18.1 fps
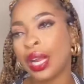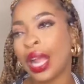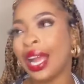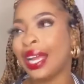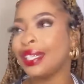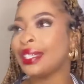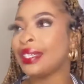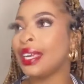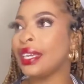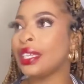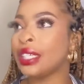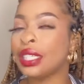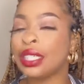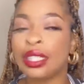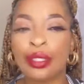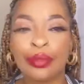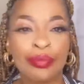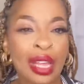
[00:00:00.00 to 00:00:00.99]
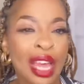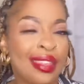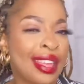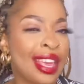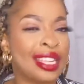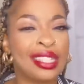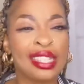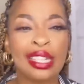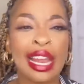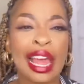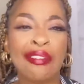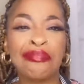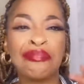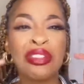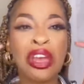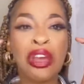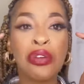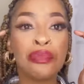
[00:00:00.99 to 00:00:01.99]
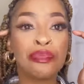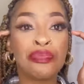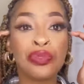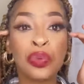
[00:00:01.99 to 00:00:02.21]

I send it and they're still like, no,